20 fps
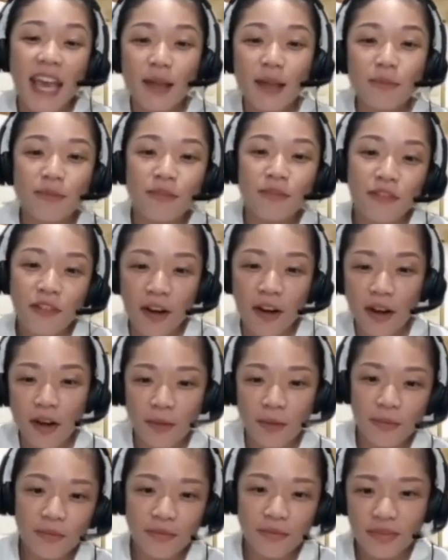came
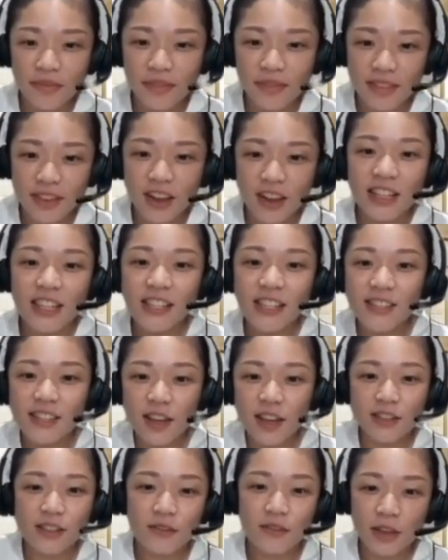from, or the
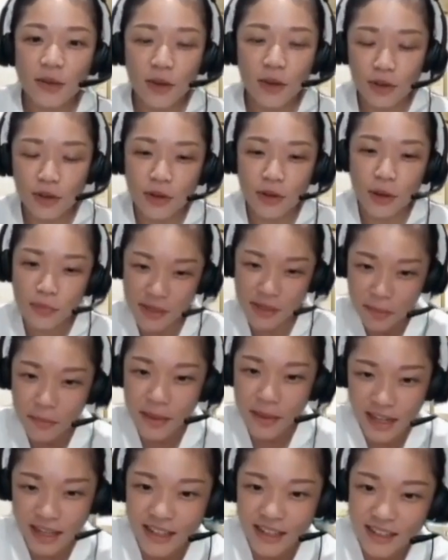source of it was from
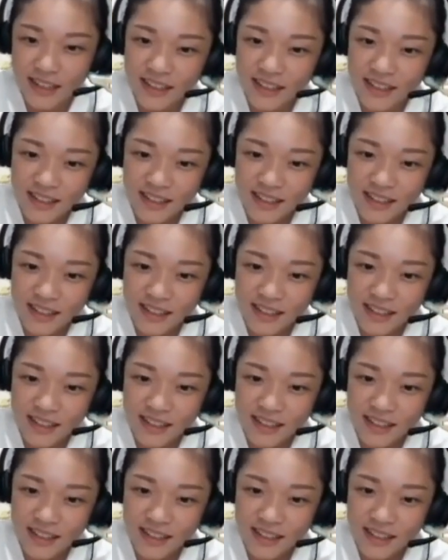somebody